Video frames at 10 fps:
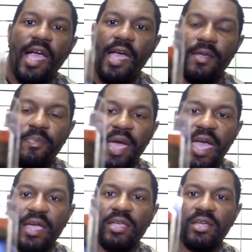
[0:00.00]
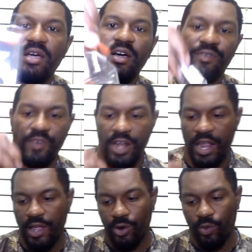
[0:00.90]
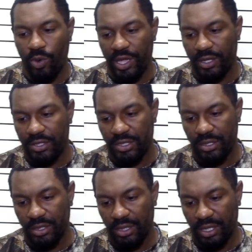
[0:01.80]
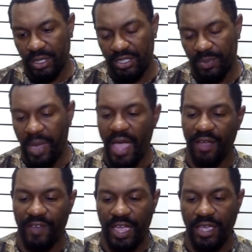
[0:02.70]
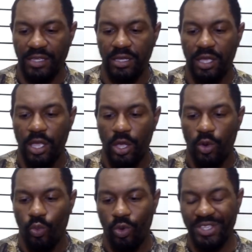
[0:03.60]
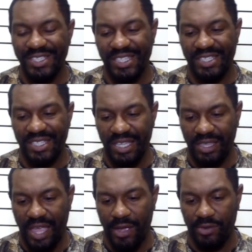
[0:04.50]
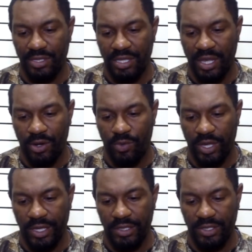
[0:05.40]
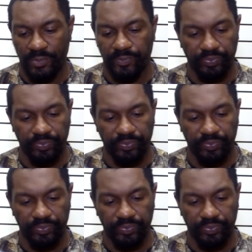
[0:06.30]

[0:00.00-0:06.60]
a pack of nail weights. It's a pack of 8 1/16 ounce nail weights.